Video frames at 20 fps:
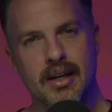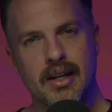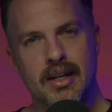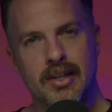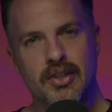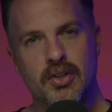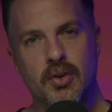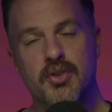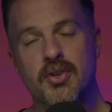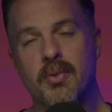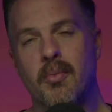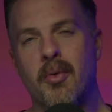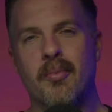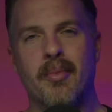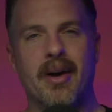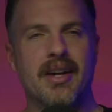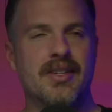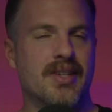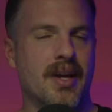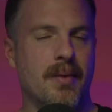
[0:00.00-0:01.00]
So someone
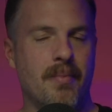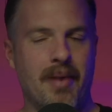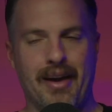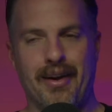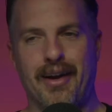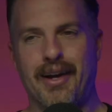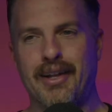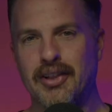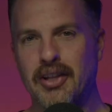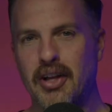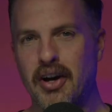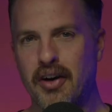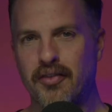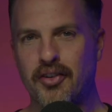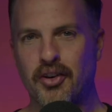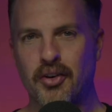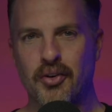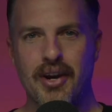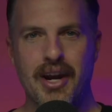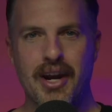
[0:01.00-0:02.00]
might say, man, I love
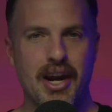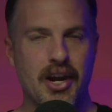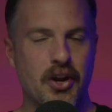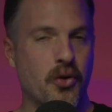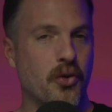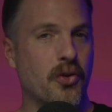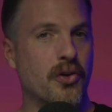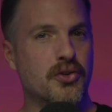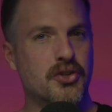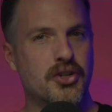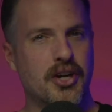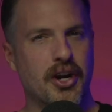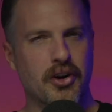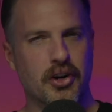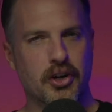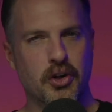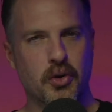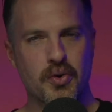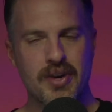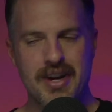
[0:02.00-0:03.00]
Creed, or they'll share a
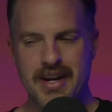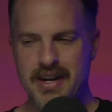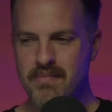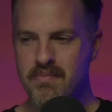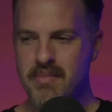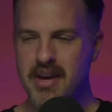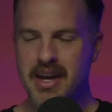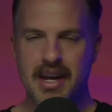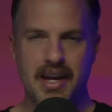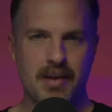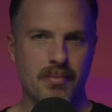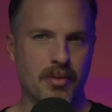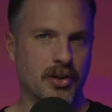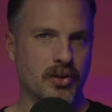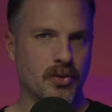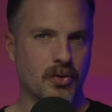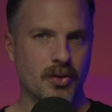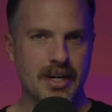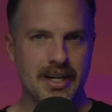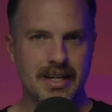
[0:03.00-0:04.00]
Creed meme, a
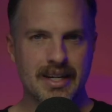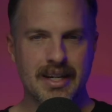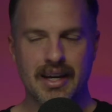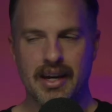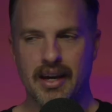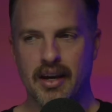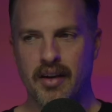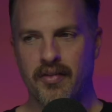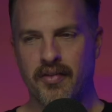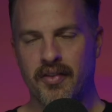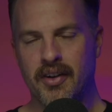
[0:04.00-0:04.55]
Creed GIF.